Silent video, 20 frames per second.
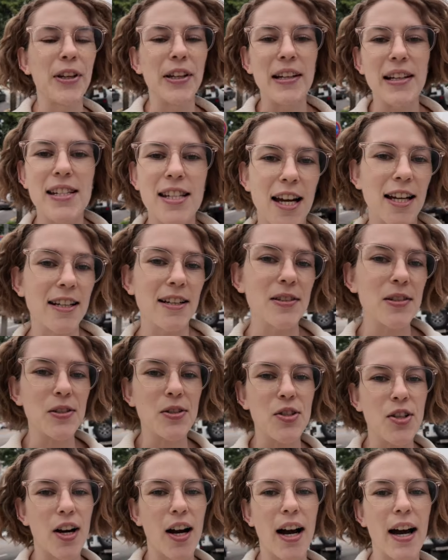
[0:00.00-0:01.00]
really excited to
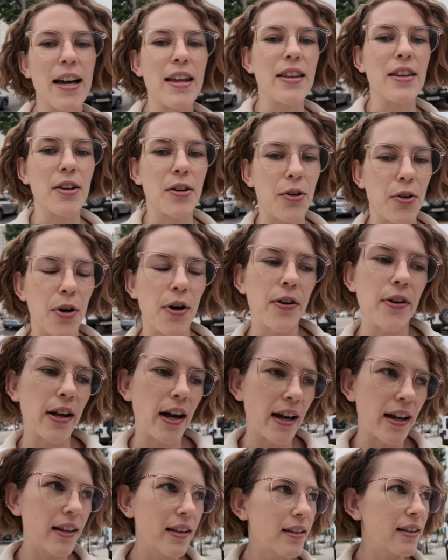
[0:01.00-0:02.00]
try the
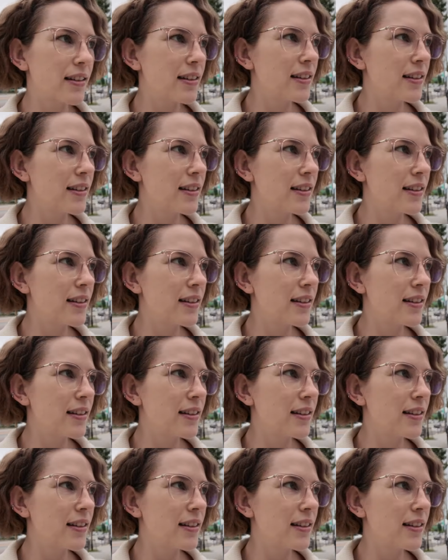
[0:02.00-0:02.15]
cronut.